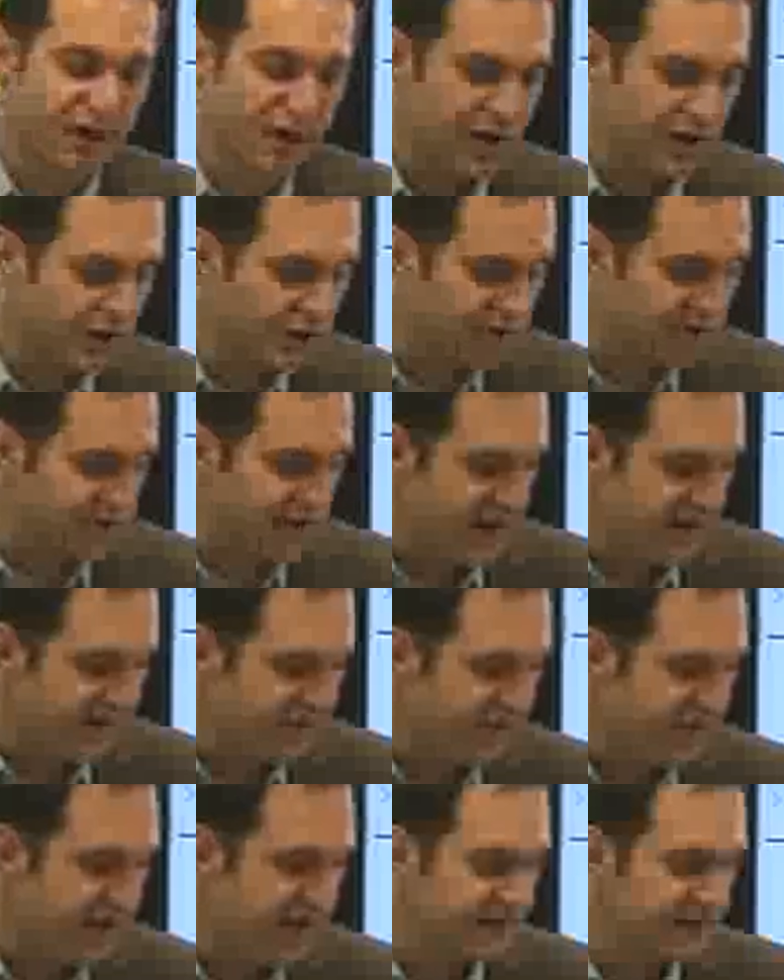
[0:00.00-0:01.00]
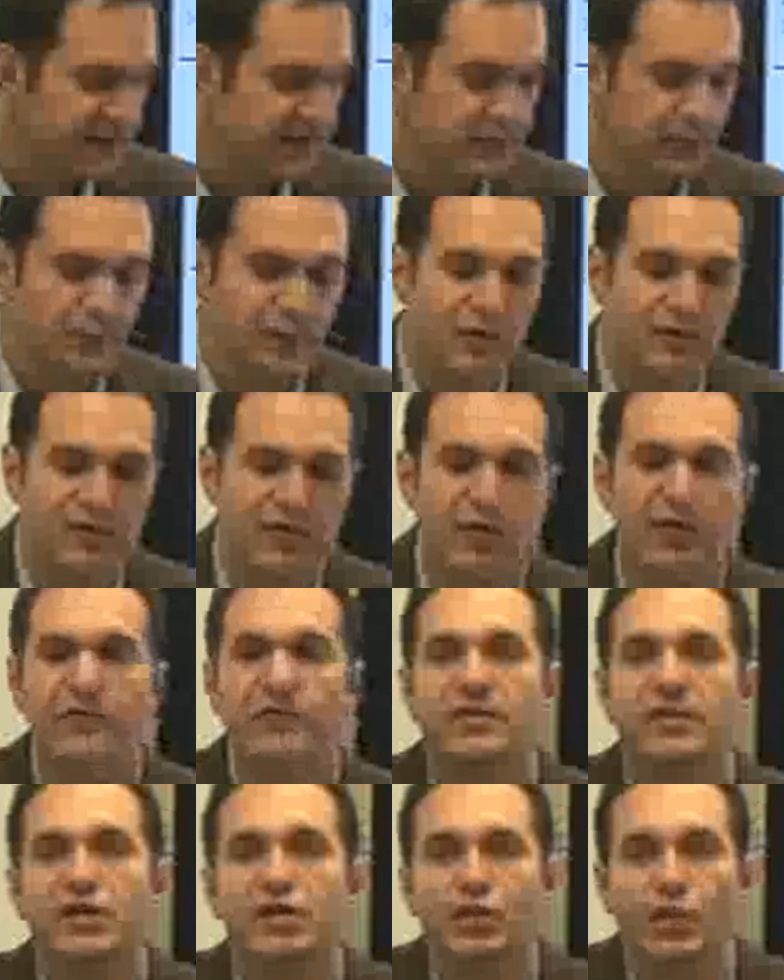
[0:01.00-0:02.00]
And finally, moving
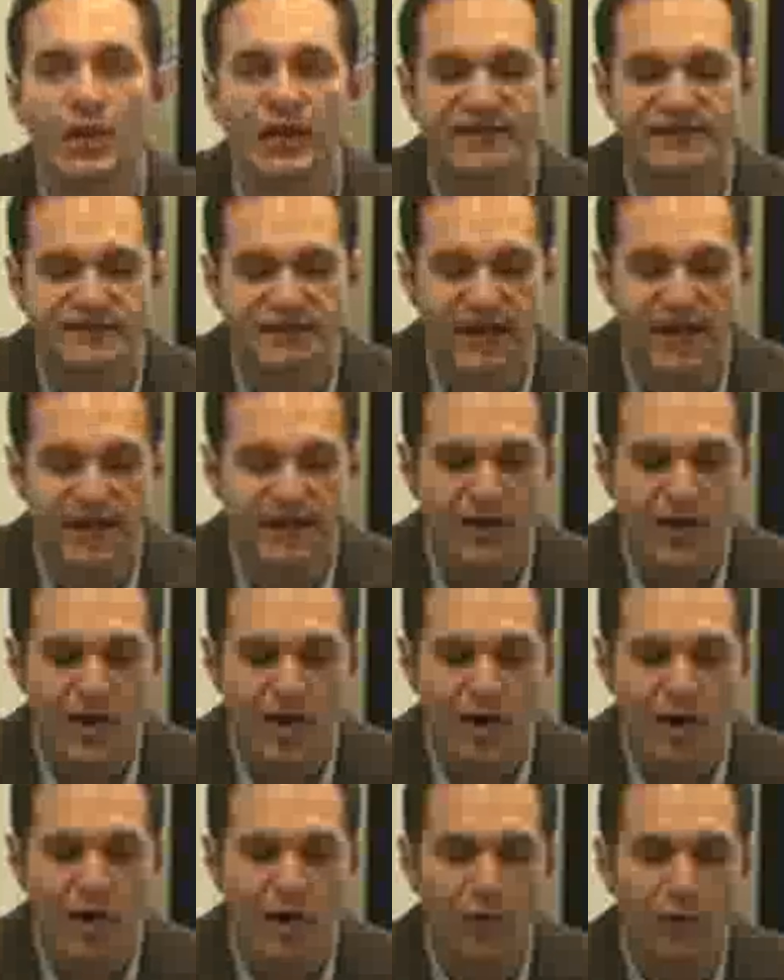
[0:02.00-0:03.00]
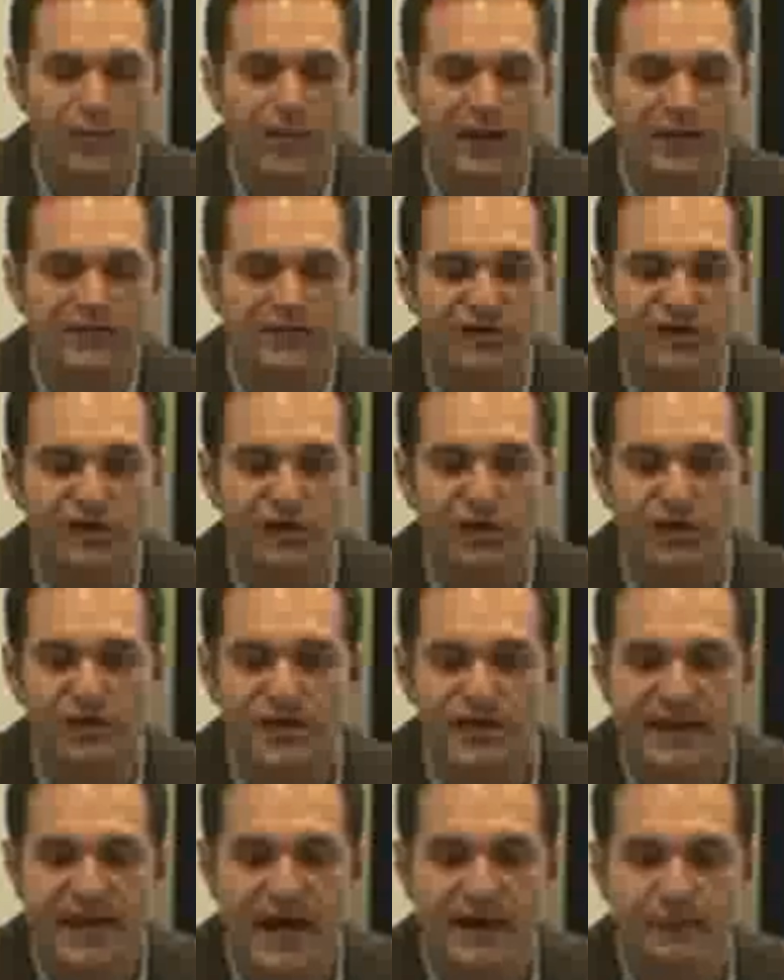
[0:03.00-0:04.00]
over to the U.S. side, Homeland
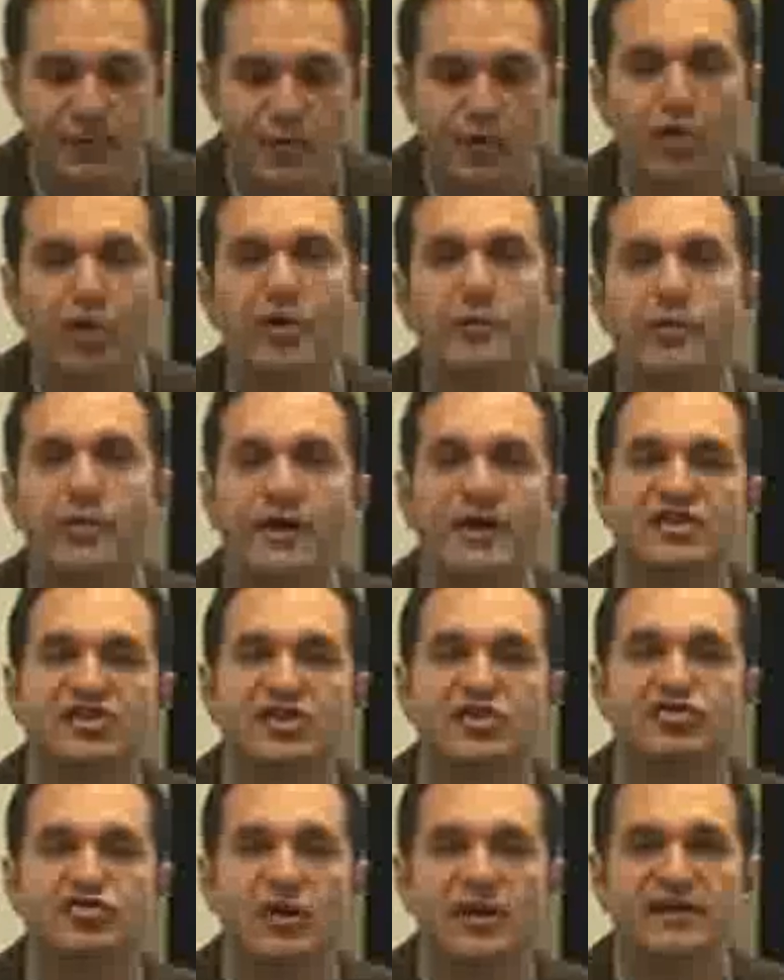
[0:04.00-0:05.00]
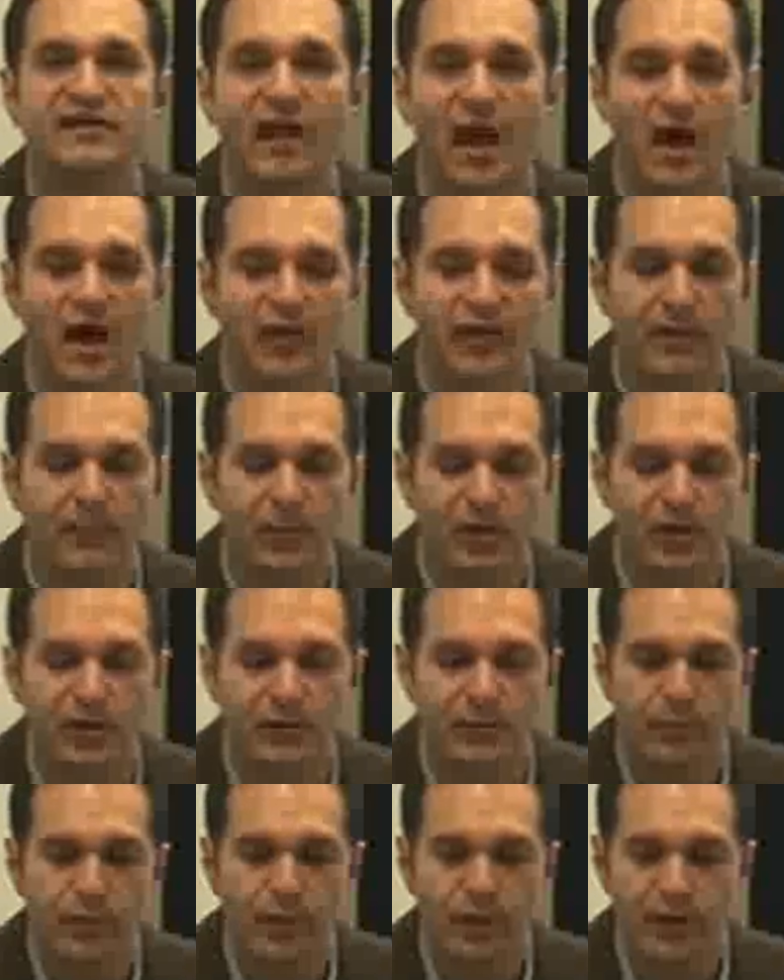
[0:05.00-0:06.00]
Security Capital Corporation trades on the
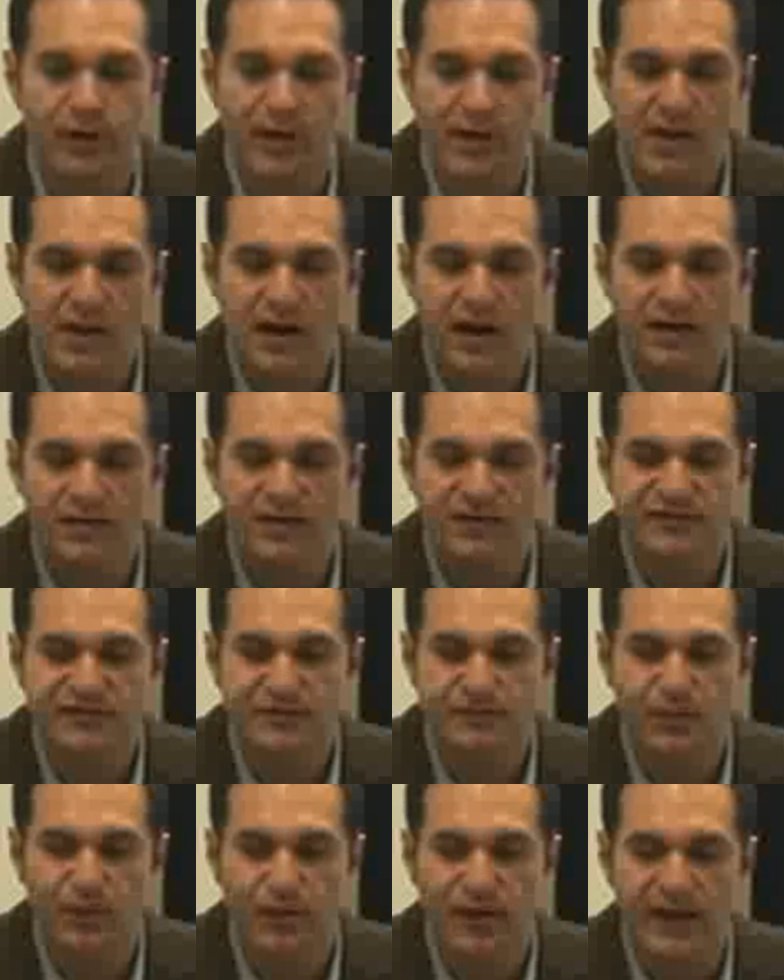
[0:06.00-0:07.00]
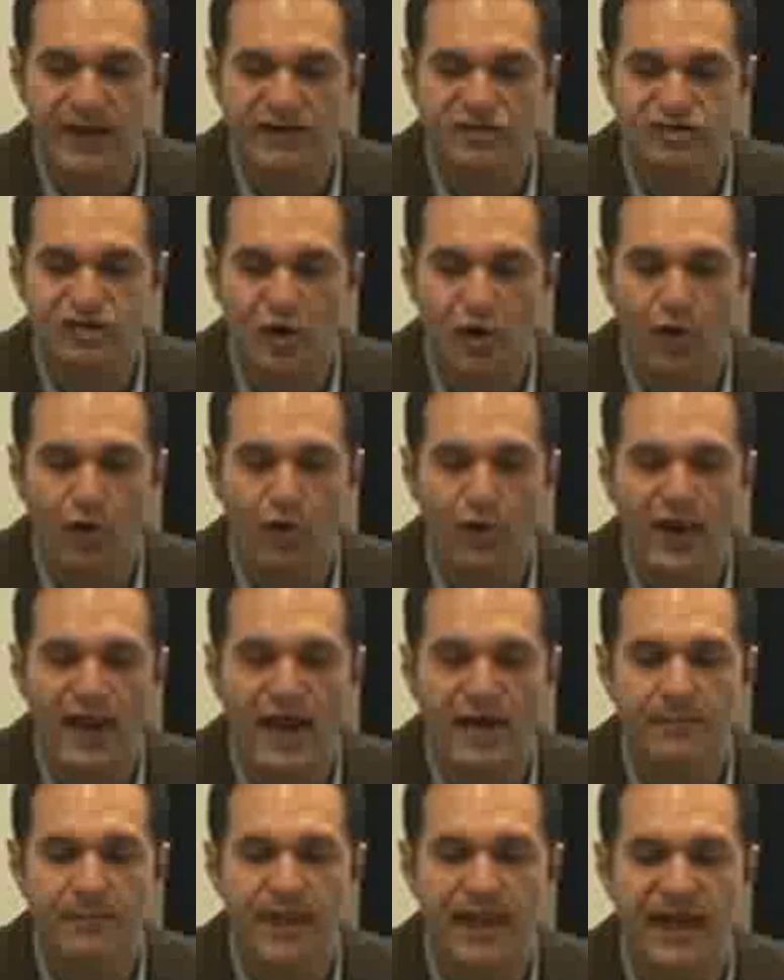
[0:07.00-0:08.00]
bulletin board under the symbol
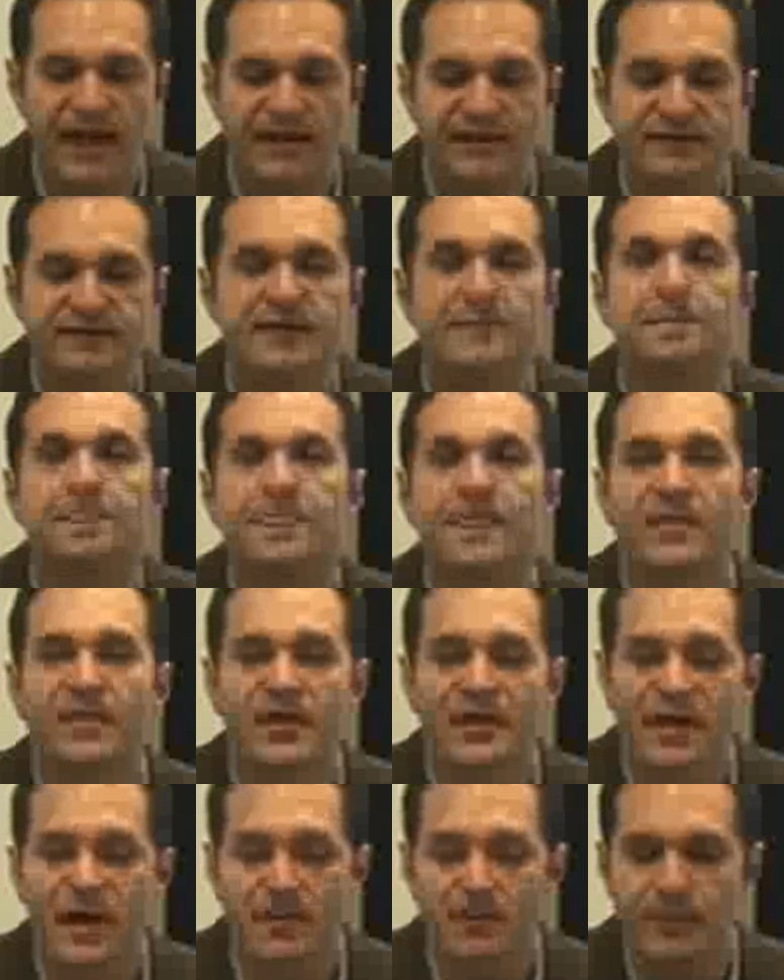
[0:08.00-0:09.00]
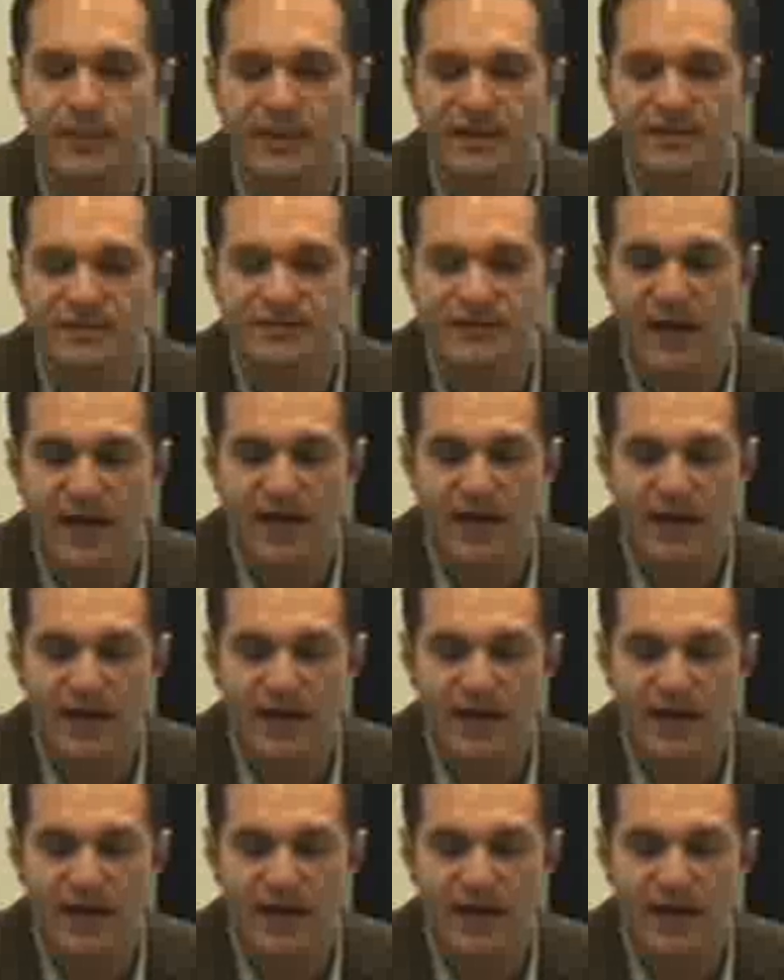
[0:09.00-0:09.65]
HOMS. The company's